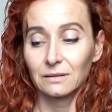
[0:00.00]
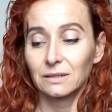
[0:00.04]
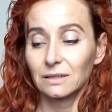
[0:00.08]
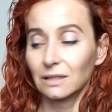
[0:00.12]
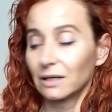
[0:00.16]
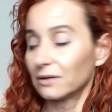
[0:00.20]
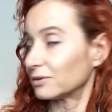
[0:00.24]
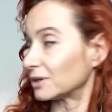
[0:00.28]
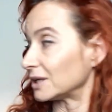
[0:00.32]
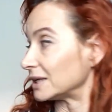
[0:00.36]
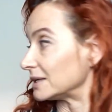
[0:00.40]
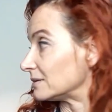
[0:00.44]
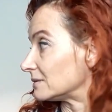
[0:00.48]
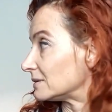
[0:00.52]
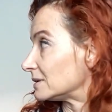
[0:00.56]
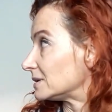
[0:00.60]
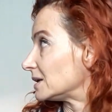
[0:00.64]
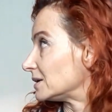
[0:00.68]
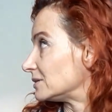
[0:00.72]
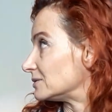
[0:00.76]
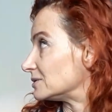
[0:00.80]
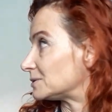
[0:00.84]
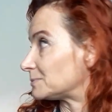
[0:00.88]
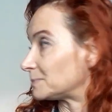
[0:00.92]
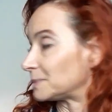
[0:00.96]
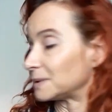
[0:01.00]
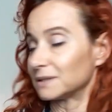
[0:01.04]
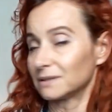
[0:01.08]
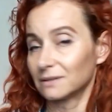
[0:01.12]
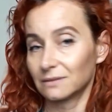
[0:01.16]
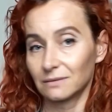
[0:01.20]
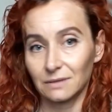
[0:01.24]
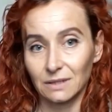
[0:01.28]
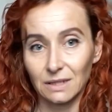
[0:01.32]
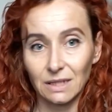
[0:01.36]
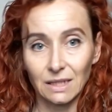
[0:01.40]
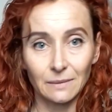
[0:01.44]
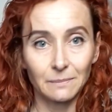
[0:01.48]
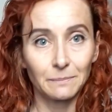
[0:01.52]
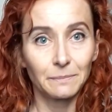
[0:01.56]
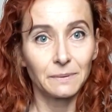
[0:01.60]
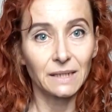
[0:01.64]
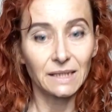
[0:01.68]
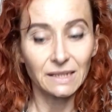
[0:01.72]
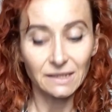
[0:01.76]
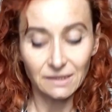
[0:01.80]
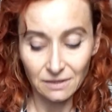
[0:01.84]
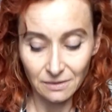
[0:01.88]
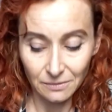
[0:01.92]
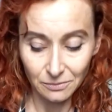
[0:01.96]
Okay, loads, but yeah,
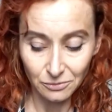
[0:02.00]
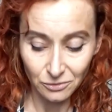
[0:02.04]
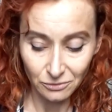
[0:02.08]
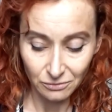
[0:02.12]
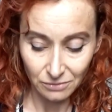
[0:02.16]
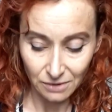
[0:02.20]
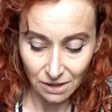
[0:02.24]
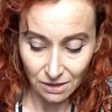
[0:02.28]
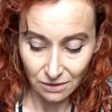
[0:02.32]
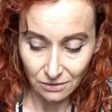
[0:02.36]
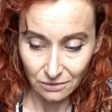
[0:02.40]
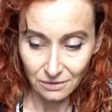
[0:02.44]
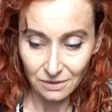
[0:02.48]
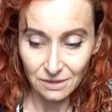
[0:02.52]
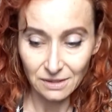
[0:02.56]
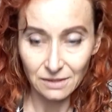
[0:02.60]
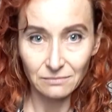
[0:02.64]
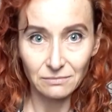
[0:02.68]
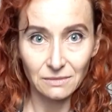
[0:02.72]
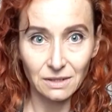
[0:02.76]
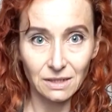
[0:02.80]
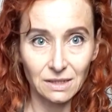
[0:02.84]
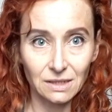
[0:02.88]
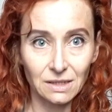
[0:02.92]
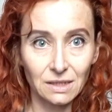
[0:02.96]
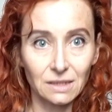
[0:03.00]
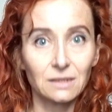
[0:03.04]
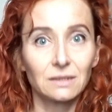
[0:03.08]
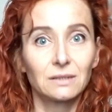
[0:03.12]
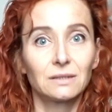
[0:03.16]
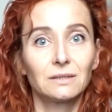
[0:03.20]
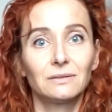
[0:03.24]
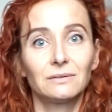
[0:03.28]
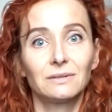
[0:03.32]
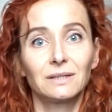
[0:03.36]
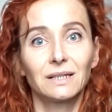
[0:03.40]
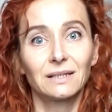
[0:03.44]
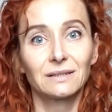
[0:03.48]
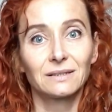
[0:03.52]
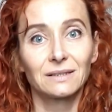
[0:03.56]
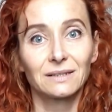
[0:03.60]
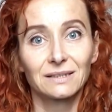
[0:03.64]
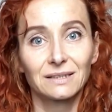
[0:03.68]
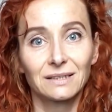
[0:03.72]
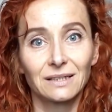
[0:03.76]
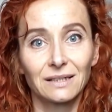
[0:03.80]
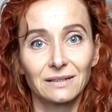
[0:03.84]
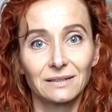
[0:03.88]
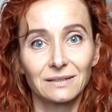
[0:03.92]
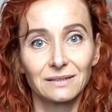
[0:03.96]
plains are probably not something that you get
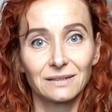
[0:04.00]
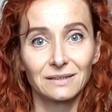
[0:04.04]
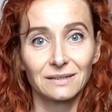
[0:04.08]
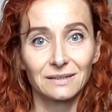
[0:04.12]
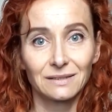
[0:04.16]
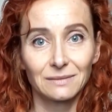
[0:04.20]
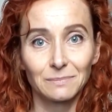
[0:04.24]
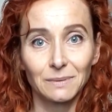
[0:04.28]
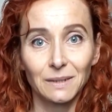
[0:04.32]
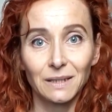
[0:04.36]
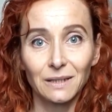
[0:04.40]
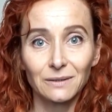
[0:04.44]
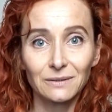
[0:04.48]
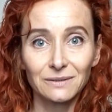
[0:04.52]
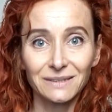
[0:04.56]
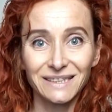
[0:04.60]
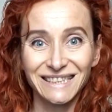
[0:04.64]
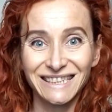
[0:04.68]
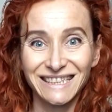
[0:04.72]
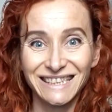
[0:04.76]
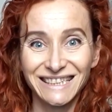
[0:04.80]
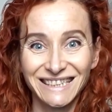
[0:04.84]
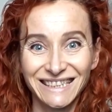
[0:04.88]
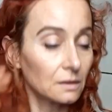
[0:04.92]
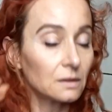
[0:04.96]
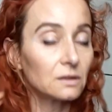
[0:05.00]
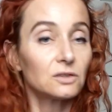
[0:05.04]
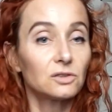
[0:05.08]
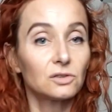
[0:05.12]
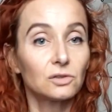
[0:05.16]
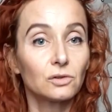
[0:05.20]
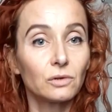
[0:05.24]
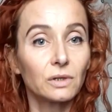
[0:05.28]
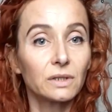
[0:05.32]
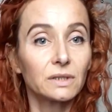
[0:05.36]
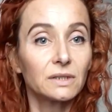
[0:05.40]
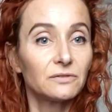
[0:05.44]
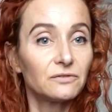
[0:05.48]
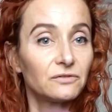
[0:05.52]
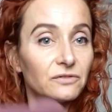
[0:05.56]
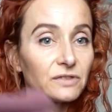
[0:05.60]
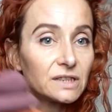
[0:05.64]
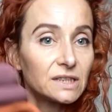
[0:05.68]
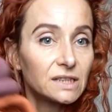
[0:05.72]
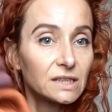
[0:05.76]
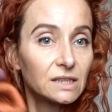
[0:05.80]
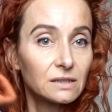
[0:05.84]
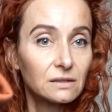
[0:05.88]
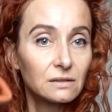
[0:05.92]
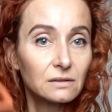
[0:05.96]
excited about. This is quite a
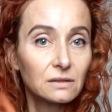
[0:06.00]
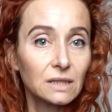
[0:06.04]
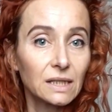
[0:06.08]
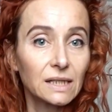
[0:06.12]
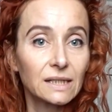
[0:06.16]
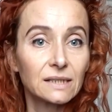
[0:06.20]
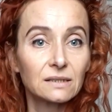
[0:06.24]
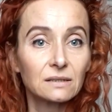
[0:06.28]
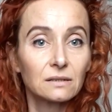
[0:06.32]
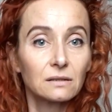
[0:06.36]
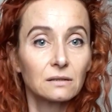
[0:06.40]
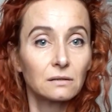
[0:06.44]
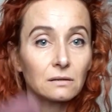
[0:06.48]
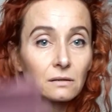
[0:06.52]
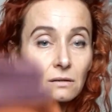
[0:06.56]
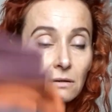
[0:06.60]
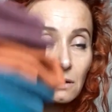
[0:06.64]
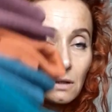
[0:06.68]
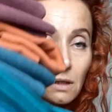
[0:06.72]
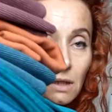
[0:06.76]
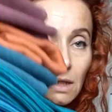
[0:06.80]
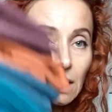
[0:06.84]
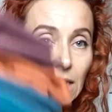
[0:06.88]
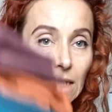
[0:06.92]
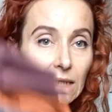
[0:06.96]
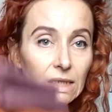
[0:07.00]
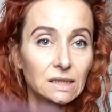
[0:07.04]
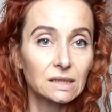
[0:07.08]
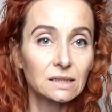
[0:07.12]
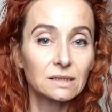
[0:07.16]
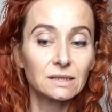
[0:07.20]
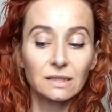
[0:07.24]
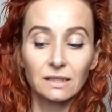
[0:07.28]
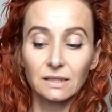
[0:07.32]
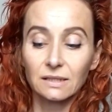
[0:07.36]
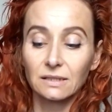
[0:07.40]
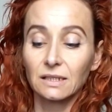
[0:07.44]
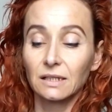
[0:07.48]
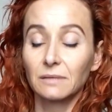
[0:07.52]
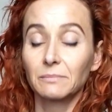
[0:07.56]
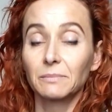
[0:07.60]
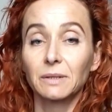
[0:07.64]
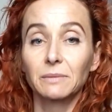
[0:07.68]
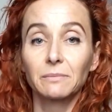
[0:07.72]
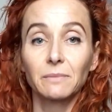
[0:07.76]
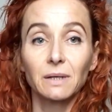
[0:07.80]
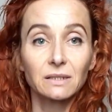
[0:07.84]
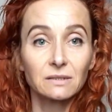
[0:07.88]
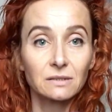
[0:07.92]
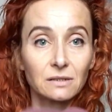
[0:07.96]
physical task, exercising my
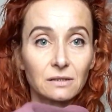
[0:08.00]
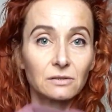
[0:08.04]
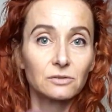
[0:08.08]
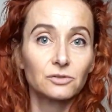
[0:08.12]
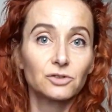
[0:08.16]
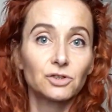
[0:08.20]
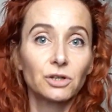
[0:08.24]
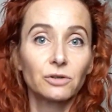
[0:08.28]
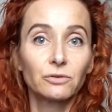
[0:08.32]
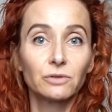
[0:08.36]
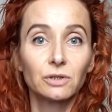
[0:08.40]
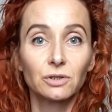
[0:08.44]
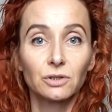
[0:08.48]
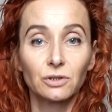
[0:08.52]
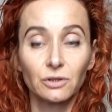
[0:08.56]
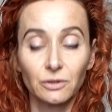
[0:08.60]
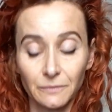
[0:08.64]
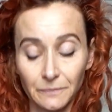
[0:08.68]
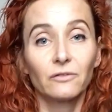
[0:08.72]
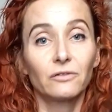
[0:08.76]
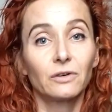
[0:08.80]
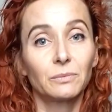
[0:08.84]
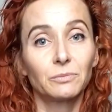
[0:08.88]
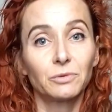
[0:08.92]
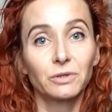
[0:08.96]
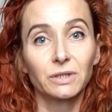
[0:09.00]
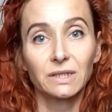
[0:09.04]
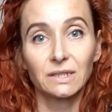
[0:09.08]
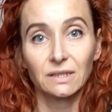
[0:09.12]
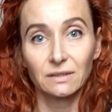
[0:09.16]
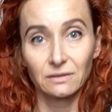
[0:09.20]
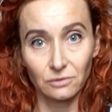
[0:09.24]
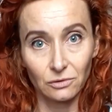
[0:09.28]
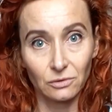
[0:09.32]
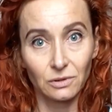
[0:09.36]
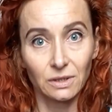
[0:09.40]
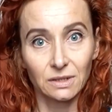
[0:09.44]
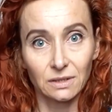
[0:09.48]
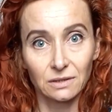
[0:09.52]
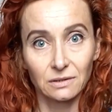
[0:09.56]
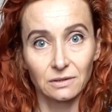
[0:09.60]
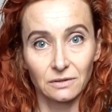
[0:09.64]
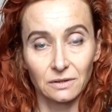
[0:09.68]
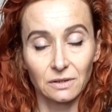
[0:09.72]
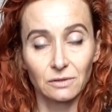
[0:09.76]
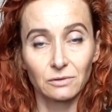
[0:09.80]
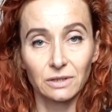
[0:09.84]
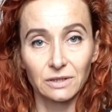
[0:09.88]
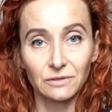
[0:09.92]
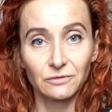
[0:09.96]
muscles, showing you fabric is quite
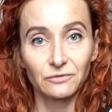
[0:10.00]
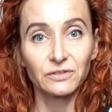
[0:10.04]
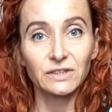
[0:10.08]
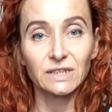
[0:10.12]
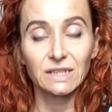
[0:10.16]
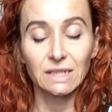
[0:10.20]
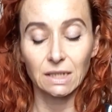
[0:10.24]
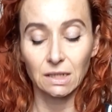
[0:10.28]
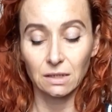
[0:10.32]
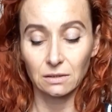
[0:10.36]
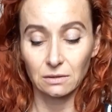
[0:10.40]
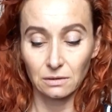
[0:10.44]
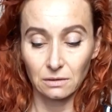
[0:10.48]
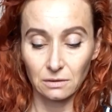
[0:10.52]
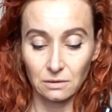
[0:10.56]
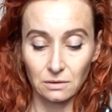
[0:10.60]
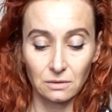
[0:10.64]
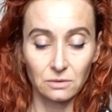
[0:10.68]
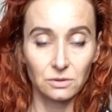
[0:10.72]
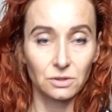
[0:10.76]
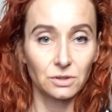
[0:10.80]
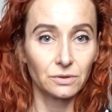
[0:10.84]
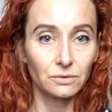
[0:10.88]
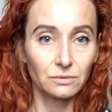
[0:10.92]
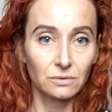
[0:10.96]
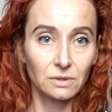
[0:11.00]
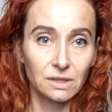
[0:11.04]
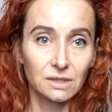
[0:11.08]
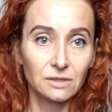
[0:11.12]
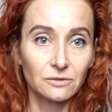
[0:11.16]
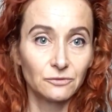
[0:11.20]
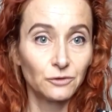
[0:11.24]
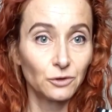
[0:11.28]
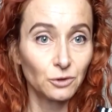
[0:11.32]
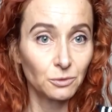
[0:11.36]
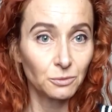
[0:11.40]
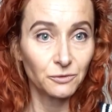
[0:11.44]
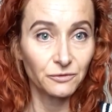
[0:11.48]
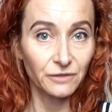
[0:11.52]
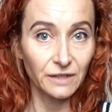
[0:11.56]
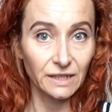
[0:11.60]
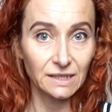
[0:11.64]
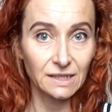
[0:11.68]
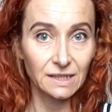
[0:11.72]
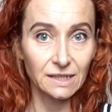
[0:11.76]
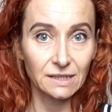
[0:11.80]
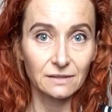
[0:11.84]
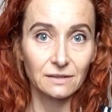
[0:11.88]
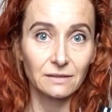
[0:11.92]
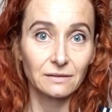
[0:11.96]
physical, so it's a form of
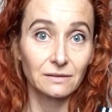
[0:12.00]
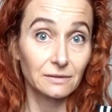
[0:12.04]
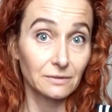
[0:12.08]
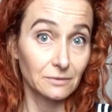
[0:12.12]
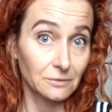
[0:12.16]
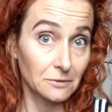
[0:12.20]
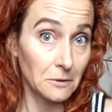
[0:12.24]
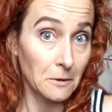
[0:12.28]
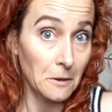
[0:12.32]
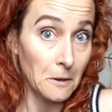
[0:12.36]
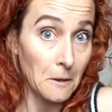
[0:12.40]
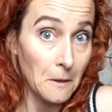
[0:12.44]
exercise.